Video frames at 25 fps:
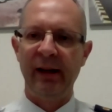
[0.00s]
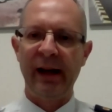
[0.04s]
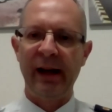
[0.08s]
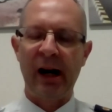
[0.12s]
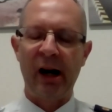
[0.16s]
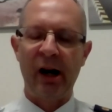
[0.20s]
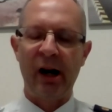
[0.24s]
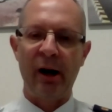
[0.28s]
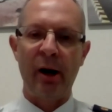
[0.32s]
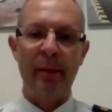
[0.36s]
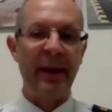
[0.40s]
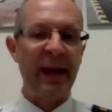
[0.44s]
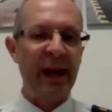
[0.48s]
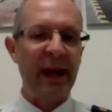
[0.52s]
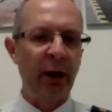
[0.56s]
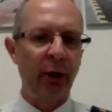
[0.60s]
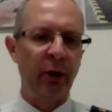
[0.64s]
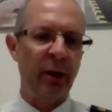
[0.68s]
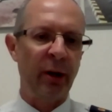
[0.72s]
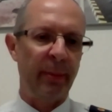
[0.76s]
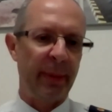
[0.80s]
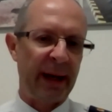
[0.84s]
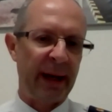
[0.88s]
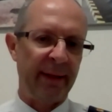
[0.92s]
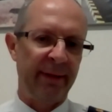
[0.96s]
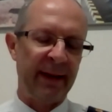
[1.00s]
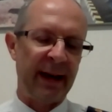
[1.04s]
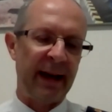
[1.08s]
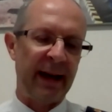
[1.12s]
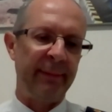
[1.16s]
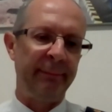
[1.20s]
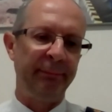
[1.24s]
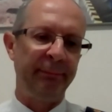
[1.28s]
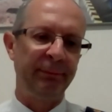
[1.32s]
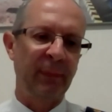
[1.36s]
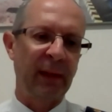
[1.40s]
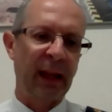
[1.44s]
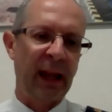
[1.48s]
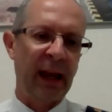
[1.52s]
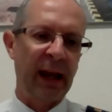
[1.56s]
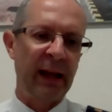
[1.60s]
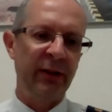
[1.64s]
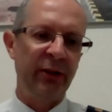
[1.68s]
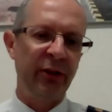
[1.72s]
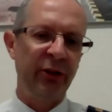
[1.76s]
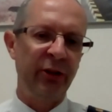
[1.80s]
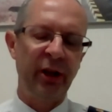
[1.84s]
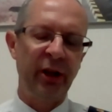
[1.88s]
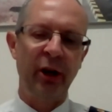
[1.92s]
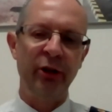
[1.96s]
I'm angry about that. And
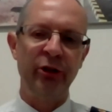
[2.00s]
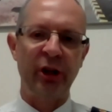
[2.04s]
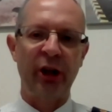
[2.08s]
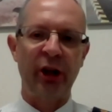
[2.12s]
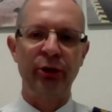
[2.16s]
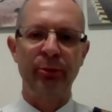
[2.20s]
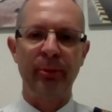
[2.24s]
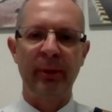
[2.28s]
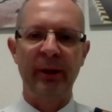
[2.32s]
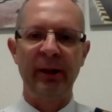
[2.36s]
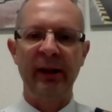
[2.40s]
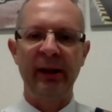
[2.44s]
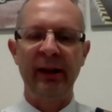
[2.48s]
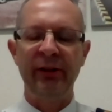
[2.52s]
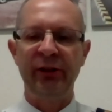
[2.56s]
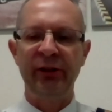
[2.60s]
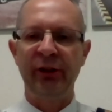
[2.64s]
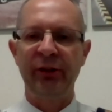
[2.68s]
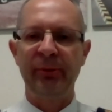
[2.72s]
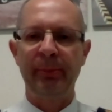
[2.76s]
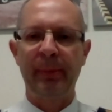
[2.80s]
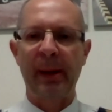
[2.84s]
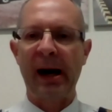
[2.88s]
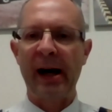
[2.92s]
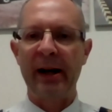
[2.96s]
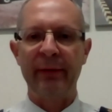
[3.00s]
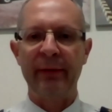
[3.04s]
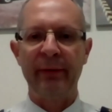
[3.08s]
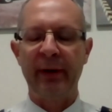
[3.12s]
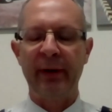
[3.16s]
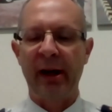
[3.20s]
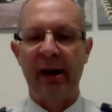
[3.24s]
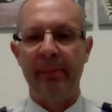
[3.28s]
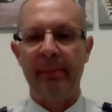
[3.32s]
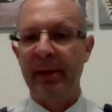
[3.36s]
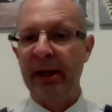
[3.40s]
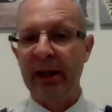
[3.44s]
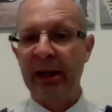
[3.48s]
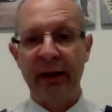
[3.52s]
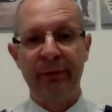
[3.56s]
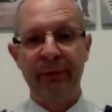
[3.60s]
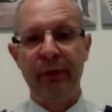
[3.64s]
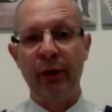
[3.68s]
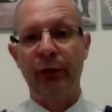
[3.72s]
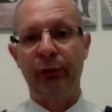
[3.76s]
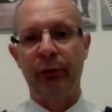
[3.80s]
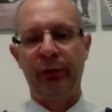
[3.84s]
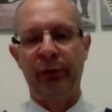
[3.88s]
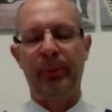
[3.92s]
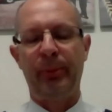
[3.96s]
there's no judgment. It's just part of being a
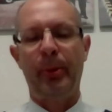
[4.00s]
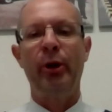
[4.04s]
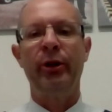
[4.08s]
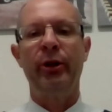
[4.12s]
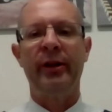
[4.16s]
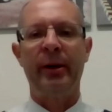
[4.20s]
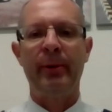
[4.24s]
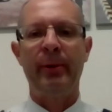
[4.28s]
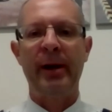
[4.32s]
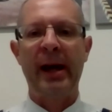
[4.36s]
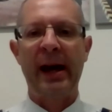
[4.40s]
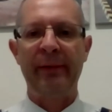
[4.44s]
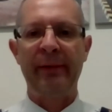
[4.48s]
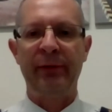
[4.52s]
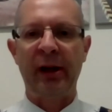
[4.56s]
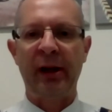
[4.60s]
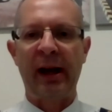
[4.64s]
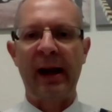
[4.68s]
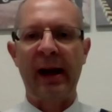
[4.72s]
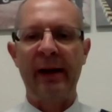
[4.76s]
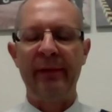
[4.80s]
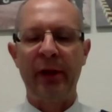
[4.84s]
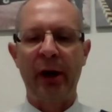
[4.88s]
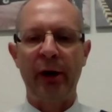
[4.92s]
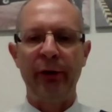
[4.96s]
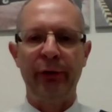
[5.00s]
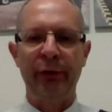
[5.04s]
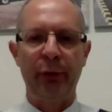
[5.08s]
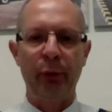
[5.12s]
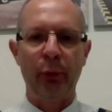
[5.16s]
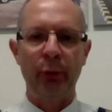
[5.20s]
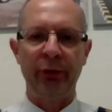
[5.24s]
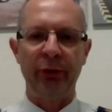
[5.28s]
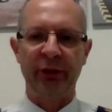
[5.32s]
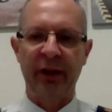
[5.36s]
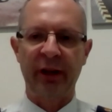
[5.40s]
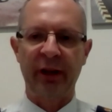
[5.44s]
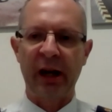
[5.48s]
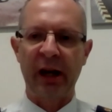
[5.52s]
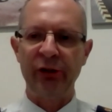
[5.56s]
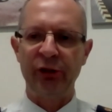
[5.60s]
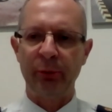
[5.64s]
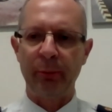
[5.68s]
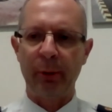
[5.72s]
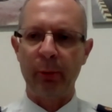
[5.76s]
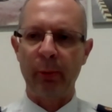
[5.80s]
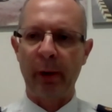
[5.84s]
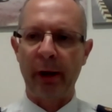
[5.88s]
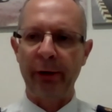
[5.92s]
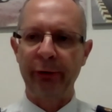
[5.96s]
first responder that we have to have those thoughts
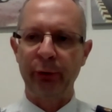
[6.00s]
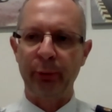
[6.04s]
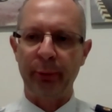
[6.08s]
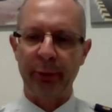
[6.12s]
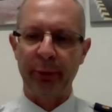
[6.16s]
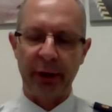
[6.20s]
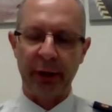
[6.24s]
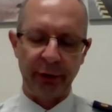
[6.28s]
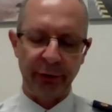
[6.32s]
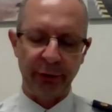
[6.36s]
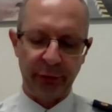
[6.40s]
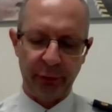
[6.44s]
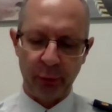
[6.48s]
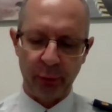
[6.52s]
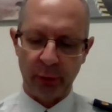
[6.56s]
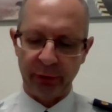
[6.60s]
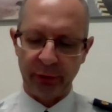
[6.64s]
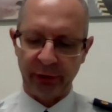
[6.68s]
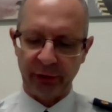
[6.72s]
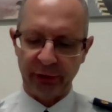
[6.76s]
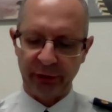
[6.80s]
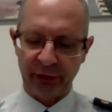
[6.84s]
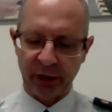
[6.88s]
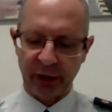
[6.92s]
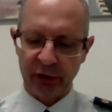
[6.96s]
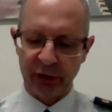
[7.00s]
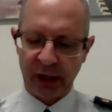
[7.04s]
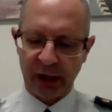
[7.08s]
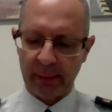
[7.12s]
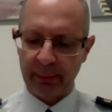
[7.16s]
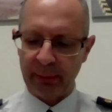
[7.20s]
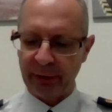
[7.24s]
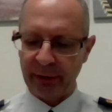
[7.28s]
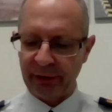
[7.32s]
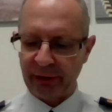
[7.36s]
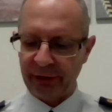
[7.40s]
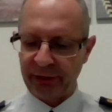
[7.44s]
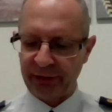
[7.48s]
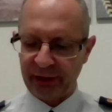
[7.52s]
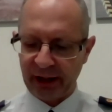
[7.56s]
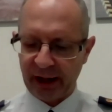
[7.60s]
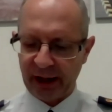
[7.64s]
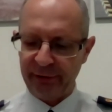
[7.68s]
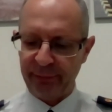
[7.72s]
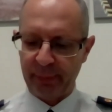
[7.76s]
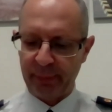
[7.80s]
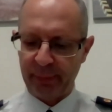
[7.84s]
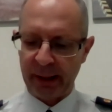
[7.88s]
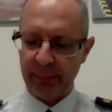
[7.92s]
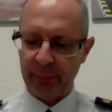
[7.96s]
occasionally. We wrestle with those thoughts. And so chaplains are
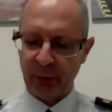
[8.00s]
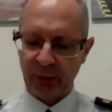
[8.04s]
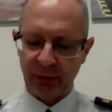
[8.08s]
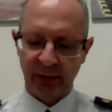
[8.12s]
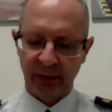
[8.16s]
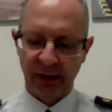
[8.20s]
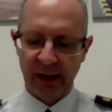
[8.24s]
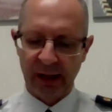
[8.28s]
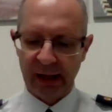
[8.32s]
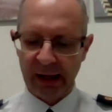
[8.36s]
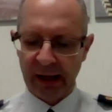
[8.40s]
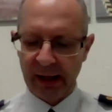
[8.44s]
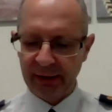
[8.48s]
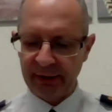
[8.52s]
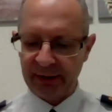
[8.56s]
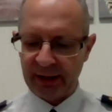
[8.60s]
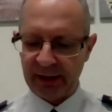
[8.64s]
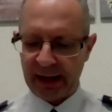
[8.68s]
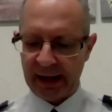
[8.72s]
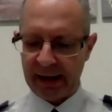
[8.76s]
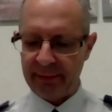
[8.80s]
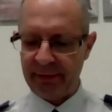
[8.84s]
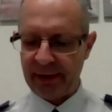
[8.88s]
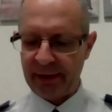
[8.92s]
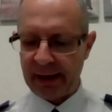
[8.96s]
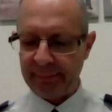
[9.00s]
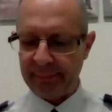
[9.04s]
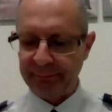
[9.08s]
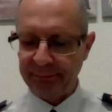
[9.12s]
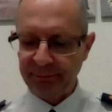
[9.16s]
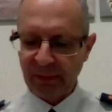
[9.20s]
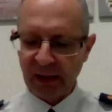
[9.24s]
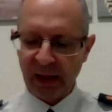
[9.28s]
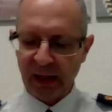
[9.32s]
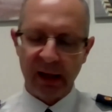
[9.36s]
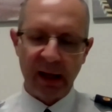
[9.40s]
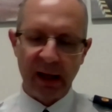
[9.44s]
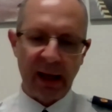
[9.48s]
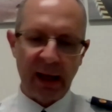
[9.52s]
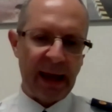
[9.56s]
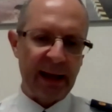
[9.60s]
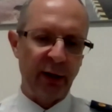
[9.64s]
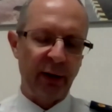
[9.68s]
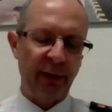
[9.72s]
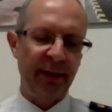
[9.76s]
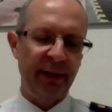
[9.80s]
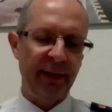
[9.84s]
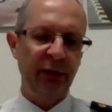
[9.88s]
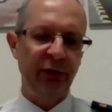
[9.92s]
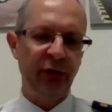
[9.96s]
safe people to have that. And I
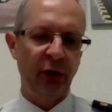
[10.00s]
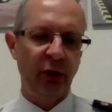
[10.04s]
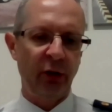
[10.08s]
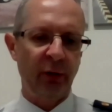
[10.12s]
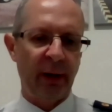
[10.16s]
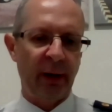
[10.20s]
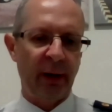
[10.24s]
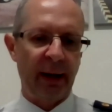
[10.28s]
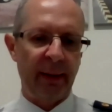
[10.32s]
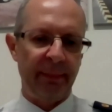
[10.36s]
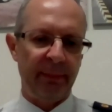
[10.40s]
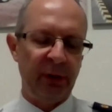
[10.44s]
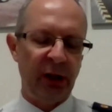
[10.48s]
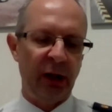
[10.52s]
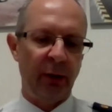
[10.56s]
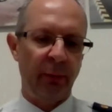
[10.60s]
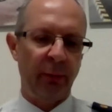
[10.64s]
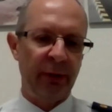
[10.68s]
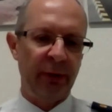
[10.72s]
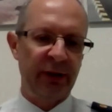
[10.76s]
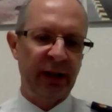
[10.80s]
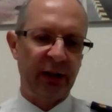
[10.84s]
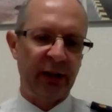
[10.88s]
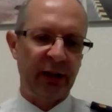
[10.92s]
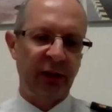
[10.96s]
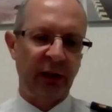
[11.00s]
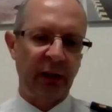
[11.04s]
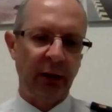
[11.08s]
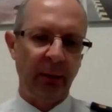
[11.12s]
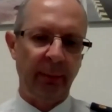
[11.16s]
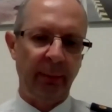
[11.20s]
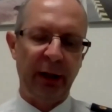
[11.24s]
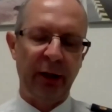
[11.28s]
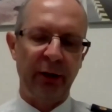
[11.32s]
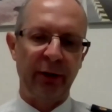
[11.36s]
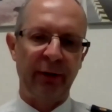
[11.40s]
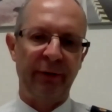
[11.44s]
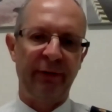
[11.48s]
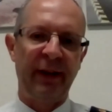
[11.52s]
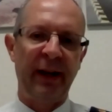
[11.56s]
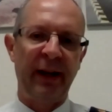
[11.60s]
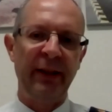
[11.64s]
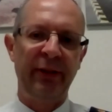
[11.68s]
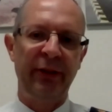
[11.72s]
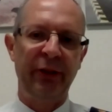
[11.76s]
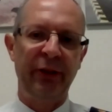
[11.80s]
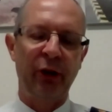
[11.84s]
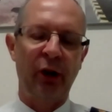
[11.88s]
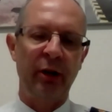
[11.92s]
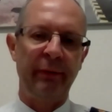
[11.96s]
think too, you know, we're touching a little bit on the faith
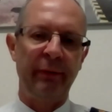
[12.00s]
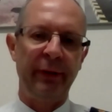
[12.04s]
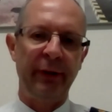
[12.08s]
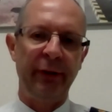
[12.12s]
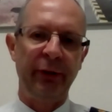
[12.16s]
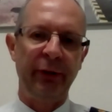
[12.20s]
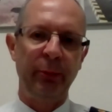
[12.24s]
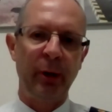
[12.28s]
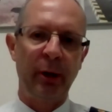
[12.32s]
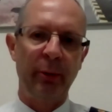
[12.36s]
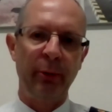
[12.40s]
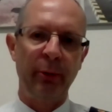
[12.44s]
side of it as well.